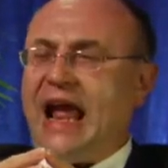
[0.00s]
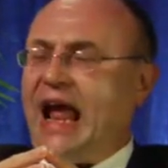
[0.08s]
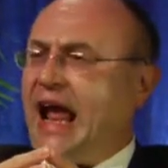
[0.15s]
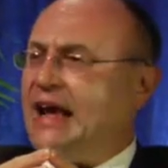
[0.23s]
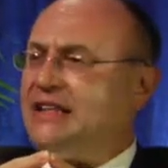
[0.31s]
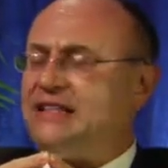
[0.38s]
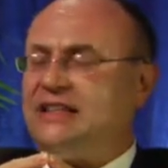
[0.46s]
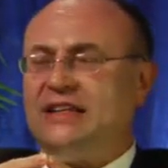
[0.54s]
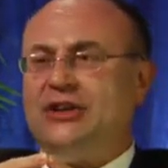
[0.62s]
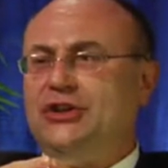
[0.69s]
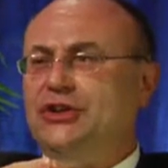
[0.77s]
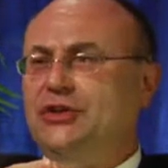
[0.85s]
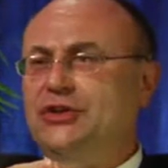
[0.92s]
And
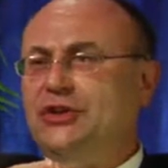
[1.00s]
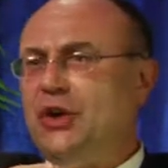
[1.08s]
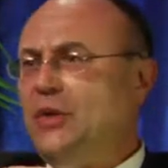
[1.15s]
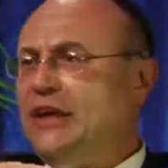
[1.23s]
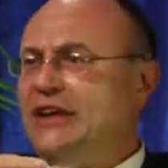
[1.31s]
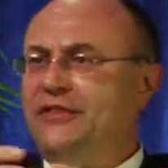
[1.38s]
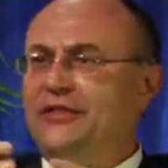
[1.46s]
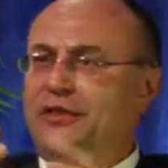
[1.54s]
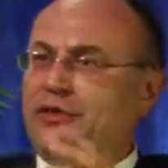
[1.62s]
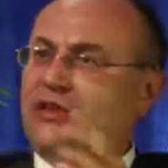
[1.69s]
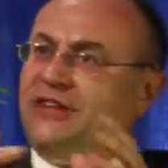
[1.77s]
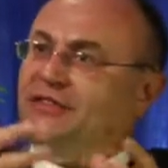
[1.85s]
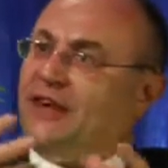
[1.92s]
you know, if you
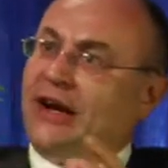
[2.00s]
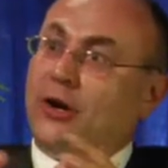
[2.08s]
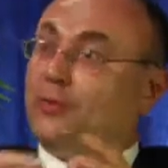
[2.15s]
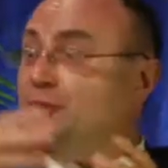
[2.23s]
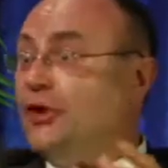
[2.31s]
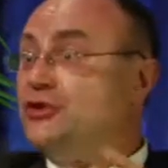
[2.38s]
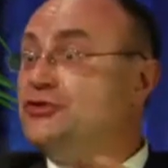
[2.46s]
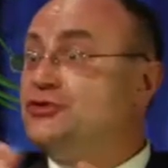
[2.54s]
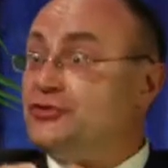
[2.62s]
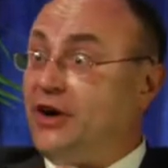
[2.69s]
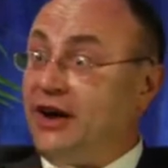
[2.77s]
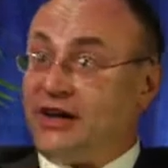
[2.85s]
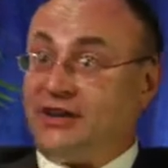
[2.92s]
develop one
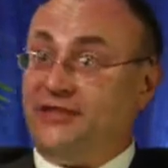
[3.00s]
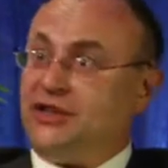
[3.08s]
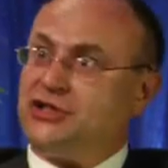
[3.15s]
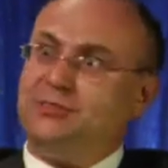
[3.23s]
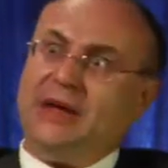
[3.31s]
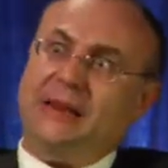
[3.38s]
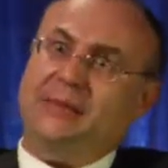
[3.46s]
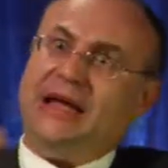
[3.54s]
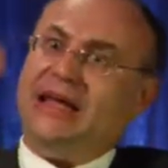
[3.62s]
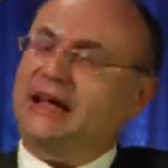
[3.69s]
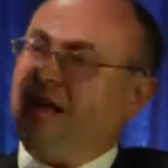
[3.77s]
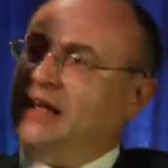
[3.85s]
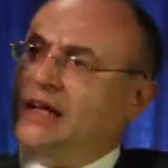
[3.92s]
drug which
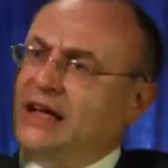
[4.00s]
maybe